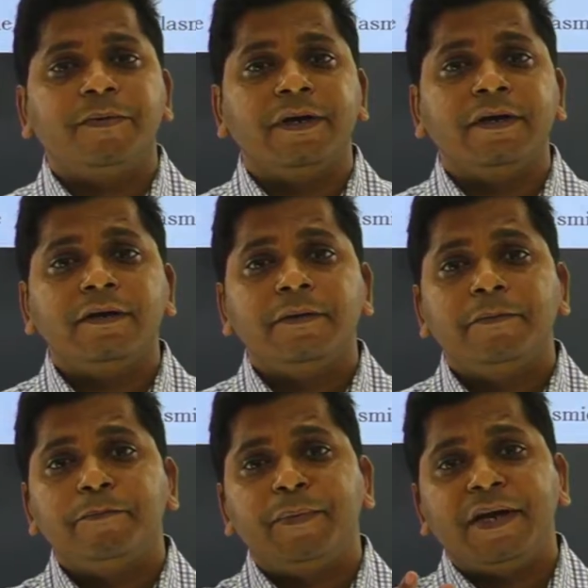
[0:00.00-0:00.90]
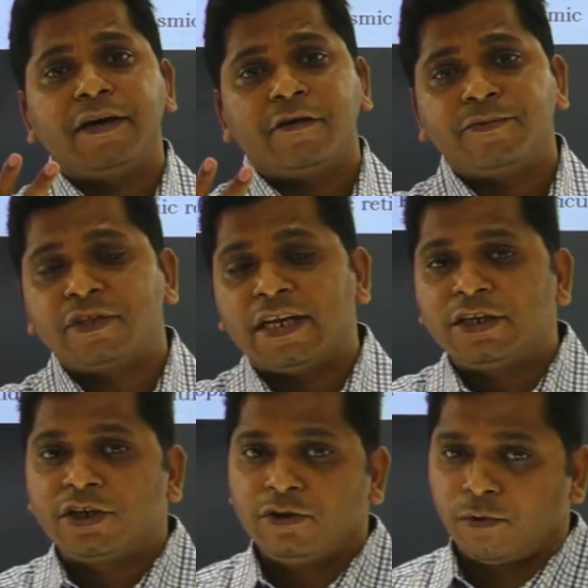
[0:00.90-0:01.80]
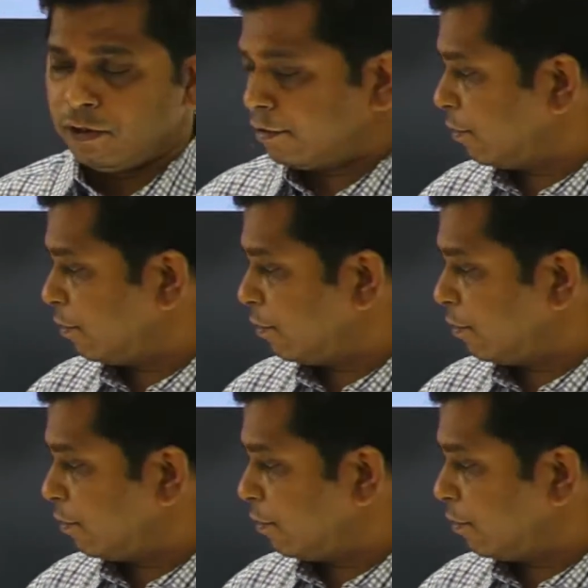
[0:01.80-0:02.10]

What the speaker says: a pair of centrioles,